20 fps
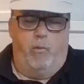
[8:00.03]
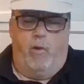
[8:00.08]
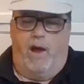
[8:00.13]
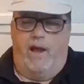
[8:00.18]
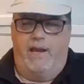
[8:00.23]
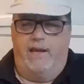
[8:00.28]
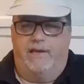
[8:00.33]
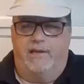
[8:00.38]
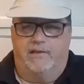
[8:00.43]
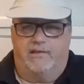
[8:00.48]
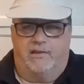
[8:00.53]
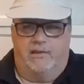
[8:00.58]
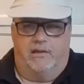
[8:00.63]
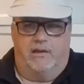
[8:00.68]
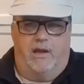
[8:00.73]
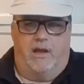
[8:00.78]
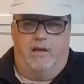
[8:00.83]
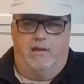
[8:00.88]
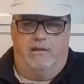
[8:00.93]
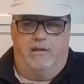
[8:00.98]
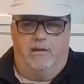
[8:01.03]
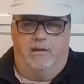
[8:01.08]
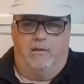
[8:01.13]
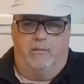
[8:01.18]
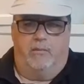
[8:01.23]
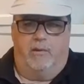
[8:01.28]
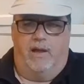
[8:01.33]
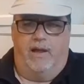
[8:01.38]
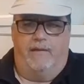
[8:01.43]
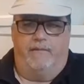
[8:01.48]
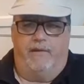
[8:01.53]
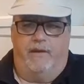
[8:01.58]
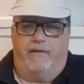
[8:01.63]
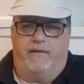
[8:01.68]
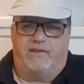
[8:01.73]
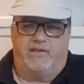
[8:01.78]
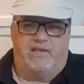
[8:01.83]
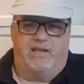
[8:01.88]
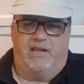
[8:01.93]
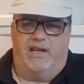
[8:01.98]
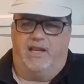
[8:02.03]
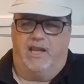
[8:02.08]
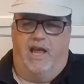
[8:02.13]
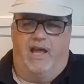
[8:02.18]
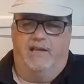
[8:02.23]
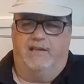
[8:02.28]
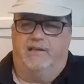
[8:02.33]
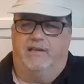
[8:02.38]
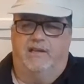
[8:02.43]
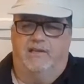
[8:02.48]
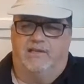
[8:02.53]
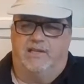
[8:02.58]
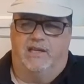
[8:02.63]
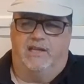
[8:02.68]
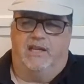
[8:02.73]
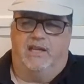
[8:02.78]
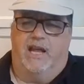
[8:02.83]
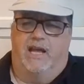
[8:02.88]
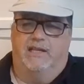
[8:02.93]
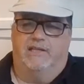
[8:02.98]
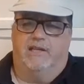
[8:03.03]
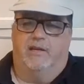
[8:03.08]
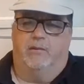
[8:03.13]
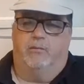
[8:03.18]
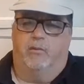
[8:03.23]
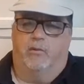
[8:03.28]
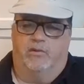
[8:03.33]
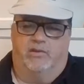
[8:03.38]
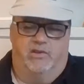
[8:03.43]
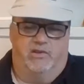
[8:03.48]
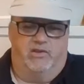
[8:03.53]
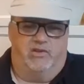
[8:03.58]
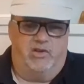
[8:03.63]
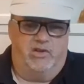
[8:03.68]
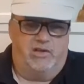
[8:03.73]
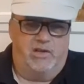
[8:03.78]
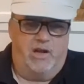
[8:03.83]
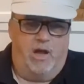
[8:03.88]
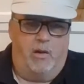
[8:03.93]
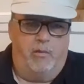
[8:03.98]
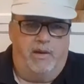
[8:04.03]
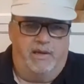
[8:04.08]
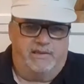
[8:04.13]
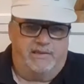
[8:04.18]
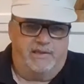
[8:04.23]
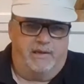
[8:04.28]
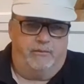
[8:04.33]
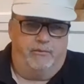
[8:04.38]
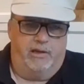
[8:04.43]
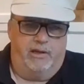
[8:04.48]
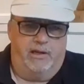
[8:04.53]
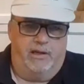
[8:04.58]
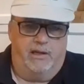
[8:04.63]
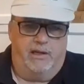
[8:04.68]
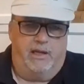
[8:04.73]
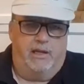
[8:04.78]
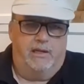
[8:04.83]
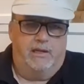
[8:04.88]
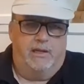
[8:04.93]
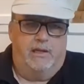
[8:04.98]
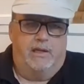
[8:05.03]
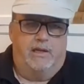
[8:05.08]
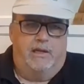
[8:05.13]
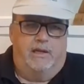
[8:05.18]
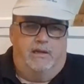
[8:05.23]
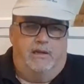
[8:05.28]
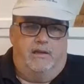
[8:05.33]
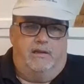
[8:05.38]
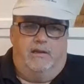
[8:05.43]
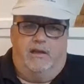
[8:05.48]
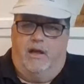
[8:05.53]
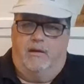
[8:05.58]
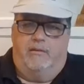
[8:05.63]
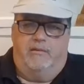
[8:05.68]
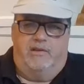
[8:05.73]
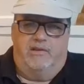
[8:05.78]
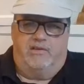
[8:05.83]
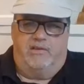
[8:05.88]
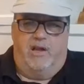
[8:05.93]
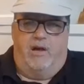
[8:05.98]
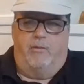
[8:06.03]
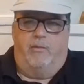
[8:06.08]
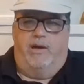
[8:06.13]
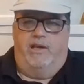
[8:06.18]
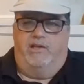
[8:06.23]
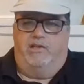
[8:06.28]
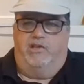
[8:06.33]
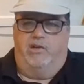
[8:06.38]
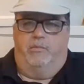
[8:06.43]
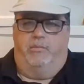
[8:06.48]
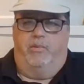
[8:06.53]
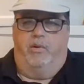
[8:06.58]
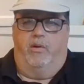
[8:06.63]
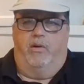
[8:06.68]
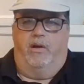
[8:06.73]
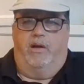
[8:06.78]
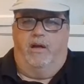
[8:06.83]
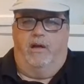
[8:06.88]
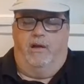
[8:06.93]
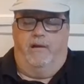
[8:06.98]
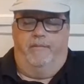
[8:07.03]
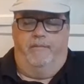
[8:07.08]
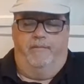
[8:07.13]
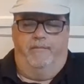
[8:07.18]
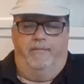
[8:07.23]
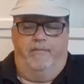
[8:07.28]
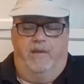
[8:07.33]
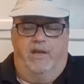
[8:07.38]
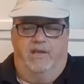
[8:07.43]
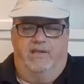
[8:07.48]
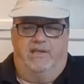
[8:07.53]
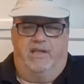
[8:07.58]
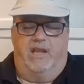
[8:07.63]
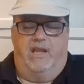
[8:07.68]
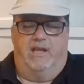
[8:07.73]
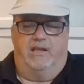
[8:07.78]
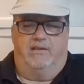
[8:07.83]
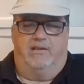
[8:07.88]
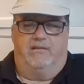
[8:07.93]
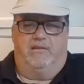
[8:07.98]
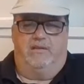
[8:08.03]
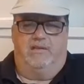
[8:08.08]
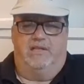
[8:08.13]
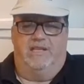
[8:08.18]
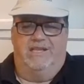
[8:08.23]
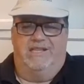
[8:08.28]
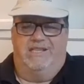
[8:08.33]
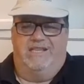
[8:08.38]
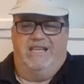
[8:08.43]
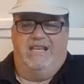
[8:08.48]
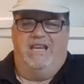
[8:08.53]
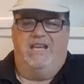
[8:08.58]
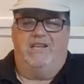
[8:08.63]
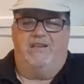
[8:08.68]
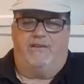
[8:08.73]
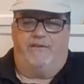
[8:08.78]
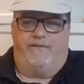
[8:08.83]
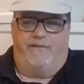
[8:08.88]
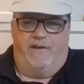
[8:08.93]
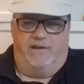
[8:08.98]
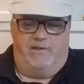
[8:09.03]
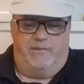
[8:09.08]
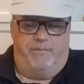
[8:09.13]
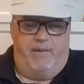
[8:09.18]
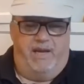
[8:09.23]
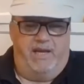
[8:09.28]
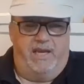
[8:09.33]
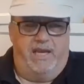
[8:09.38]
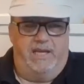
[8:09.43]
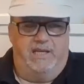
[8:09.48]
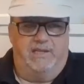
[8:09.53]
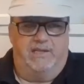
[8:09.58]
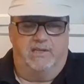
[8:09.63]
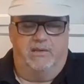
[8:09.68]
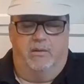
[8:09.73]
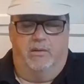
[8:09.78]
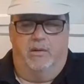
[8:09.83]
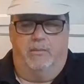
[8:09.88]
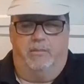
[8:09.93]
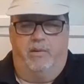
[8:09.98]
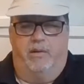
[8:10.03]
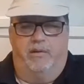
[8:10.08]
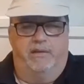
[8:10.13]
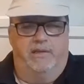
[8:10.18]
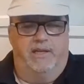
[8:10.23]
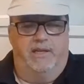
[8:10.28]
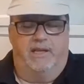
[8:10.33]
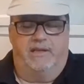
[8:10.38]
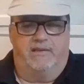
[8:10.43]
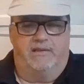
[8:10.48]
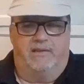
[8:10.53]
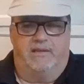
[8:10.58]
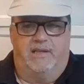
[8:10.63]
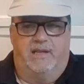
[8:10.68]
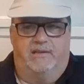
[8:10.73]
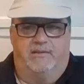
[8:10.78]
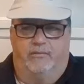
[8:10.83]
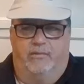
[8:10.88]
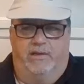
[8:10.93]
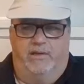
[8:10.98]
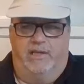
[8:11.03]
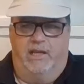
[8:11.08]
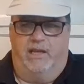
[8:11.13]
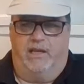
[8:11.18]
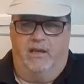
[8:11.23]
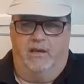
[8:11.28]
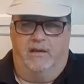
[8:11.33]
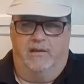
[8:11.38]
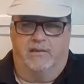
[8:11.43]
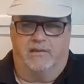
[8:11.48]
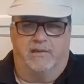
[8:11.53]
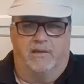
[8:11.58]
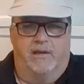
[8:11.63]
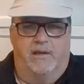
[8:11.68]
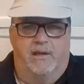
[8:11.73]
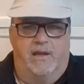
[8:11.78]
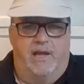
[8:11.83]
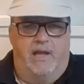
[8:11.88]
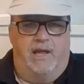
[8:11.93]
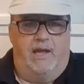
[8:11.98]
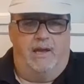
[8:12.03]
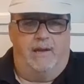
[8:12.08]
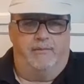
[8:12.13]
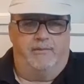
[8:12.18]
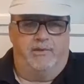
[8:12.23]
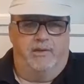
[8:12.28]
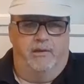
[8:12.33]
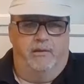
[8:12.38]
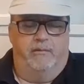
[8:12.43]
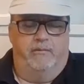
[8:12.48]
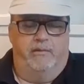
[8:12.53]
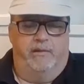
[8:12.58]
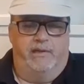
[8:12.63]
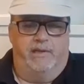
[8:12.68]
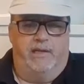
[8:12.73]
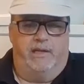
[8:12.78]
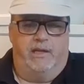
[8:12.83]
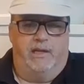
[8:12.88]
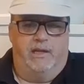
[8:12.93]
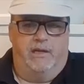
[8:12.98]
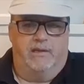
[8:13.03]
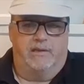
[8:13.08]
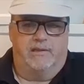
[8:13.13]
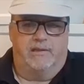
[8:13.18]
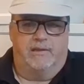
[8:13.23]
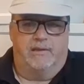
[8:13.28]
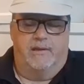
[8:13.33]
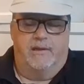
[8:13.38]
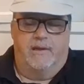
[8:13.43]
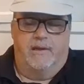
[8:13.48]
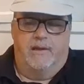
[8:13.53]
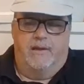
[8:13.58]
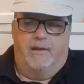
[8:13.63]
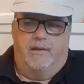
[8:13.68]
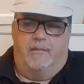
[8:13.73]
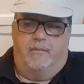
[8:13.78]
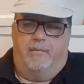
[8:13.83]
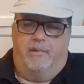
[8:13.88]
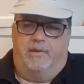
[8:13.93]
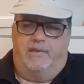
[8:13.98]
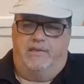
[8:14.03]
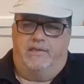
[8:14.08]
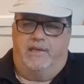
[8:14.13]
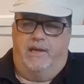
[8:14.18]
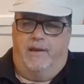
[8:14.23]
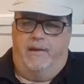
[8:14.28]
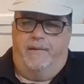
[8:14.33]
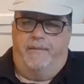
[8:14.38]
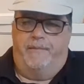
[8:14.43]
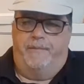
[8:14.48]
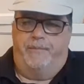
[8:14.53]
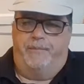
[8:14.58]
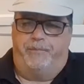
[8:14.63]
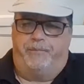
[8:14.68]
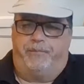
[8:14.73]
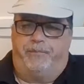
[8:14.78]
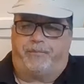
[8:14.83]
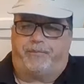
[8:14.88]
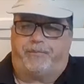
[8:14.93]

waders and whatever. Syndicated waters should know better, really. No, there's no way you should put a diseased fish back into a pond. That's ridiculous, absolutely ridiculous. But and